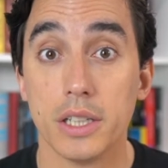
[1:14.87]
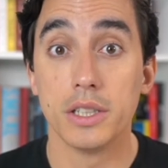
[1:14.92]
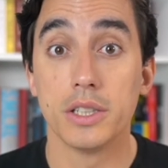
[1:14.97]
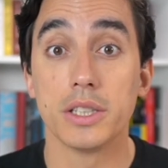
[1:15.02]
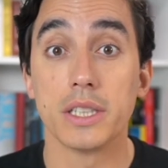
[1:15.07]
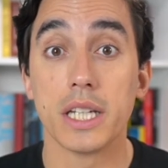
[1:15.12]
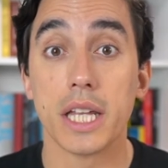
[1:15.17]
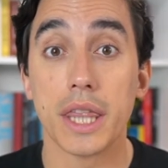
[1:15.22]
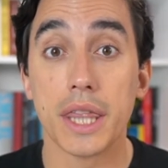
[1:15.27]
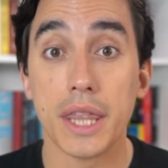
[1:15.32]

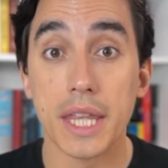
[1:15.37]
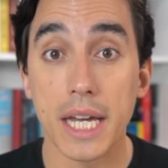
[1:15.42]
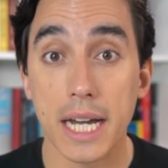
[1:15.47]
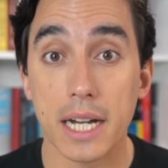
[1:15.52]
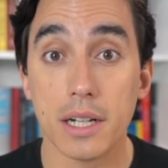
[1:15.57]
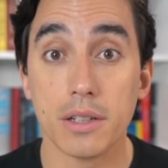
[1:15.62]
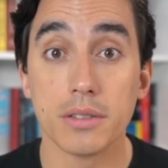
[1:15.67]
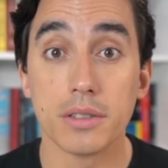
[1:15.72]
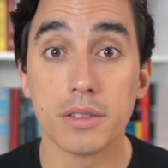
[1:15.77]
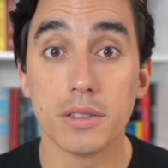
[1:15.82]
There's a
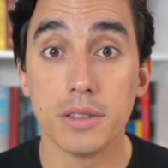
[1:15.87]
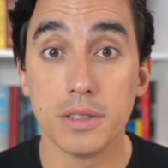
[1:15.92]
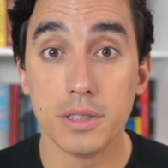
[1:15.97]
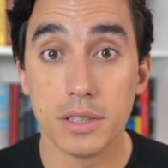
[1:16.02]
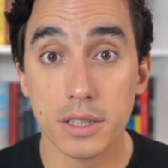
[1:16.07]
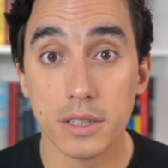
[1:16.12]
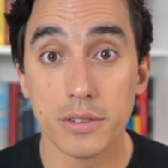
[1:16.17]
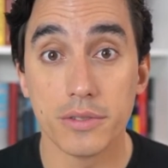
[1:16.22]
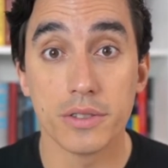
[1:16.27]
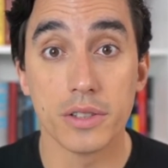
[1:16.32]
thousand
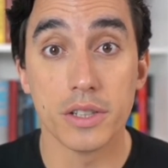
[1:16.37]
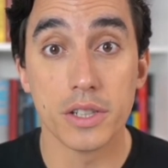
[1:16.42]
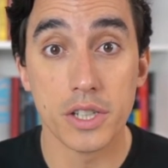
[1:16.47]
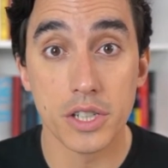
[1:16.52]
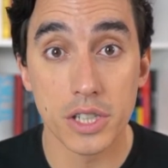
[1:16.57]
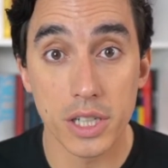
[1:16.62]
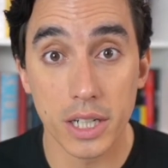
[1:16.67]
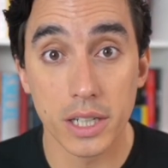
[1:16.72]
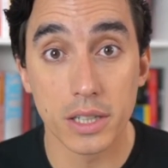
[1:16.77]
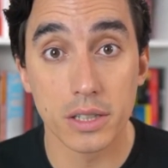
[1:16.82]
different
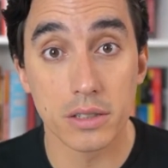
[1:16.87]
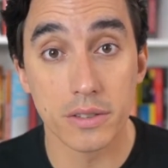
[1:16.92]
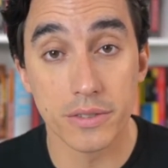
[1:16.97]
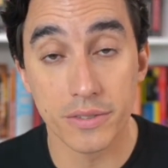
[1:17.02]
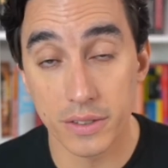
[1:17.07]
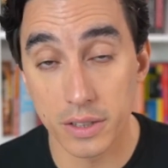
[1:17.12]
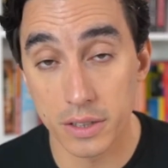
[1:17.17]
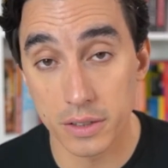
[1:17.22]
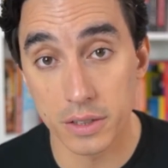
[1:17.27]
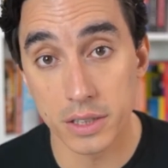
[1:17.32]
shades of
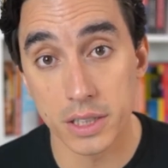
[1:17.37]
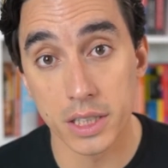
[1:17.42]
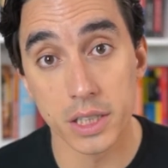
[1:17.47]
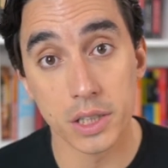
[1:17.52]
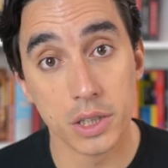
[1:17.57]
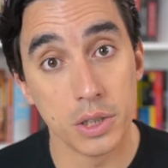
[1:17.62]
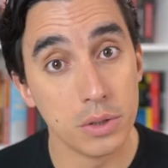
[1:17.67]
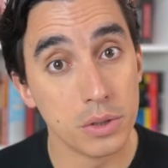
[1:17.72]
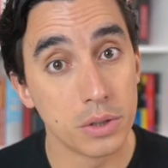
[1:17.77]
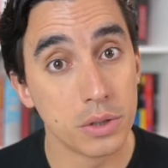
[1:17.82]
fear
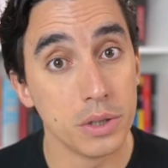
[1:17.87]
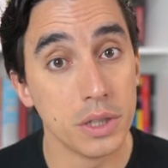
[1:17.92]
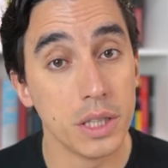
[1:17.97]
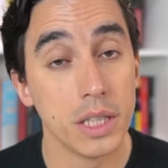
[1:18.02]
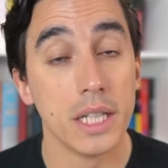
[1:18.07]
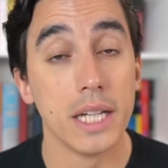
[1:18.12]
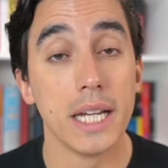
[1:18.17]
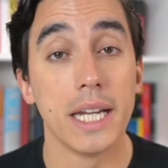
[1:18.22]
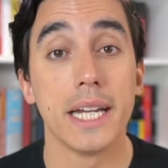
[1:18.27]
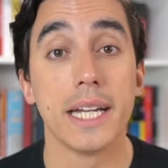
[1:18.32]
that you could
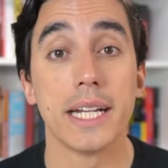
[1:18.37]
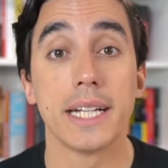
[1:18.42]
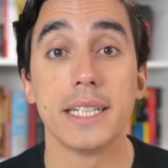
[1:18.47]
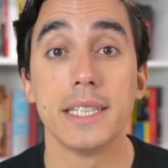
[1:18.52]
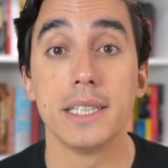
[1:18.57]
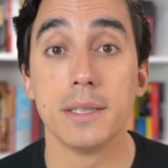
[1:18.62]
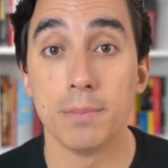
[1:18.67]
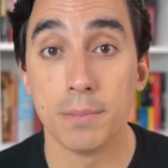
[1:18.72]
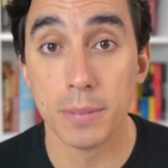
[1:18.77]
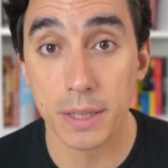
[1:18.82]

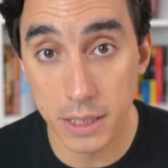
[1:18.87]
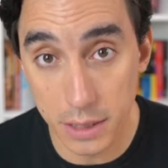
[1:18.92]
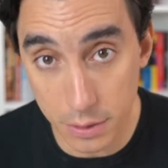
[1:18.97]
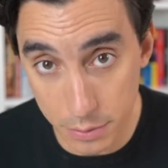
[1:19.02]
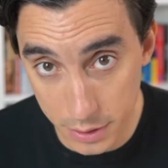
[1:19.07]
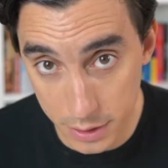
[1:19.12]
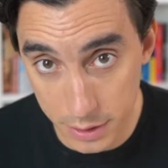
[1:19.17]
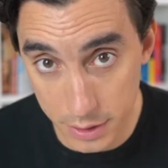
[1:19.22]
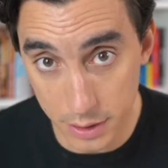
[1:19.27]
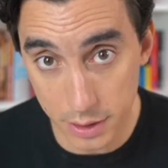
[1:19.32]

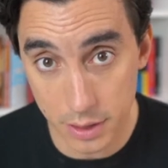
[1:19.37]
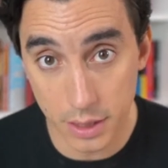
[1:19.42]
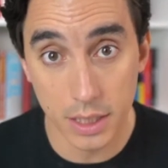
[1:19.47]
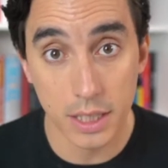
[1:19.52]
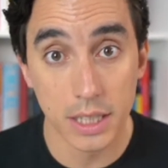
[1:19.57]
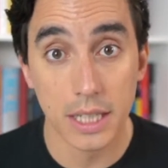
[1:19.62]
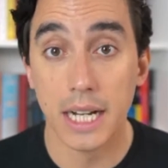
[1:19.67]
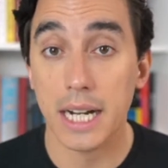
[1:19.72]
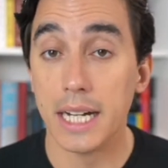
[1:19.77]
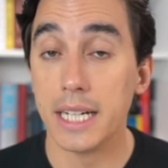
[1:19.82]
experience
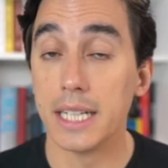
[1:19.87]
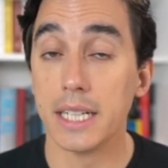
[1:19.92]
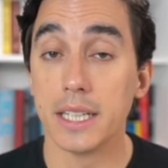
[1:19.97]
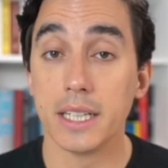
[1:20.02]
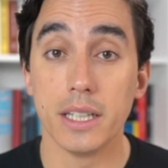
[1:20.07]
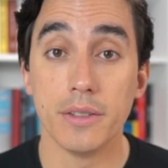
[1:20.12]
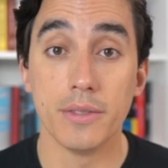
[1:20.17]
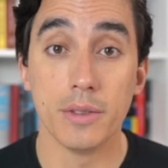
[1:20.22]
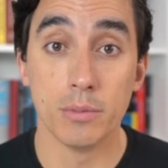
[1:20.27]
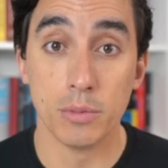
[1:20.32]
at any
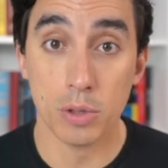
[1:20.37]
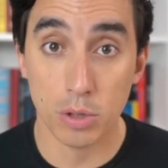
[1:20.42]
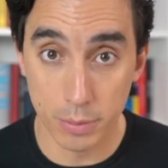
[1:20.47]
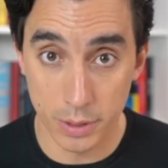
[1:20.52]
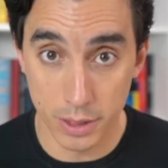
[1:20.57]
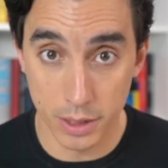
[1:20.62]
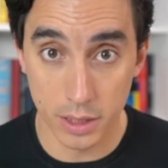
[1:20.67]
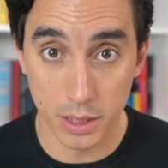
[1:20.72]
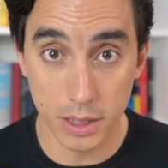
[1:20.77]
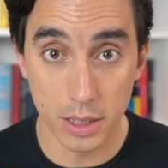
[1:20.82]
given
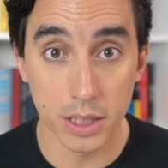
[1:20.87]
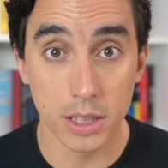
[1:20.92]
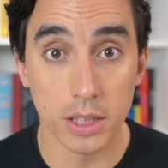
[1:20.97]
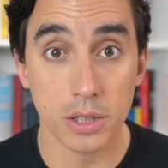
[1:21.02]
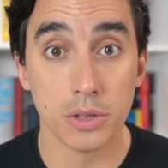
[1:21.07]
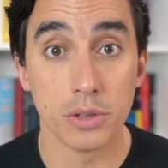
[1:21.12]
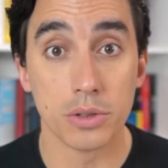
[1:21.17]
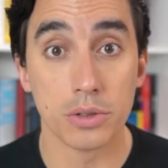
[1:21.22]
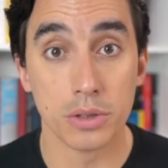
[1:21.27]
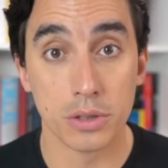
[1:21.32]
moment
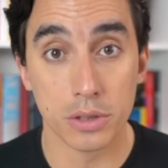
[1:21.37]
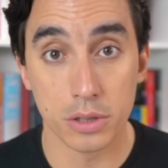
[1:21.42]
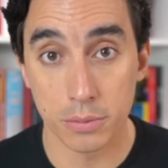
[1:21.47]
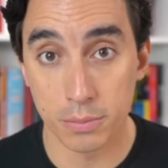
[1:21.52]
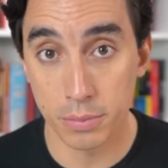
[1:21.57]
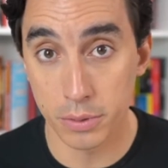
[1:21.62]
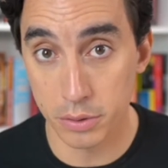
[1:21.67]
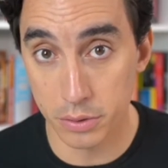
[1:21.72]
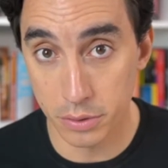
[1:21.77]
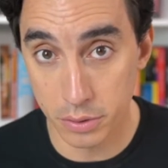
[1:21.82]
in your
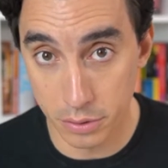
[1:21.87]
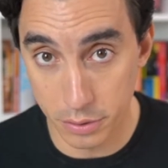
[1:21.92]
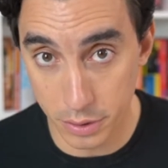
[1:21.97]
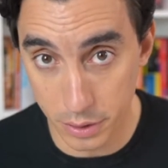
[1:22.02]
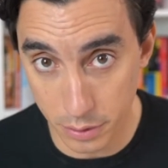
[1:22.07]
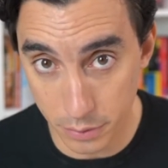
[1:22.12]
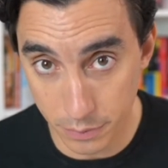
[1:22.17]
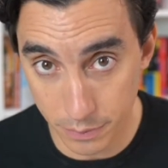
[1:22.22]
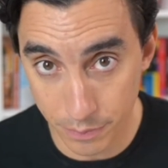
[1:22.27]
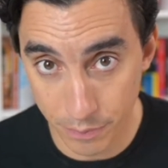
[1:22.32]
entrepreneurial
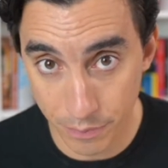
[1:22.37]
career.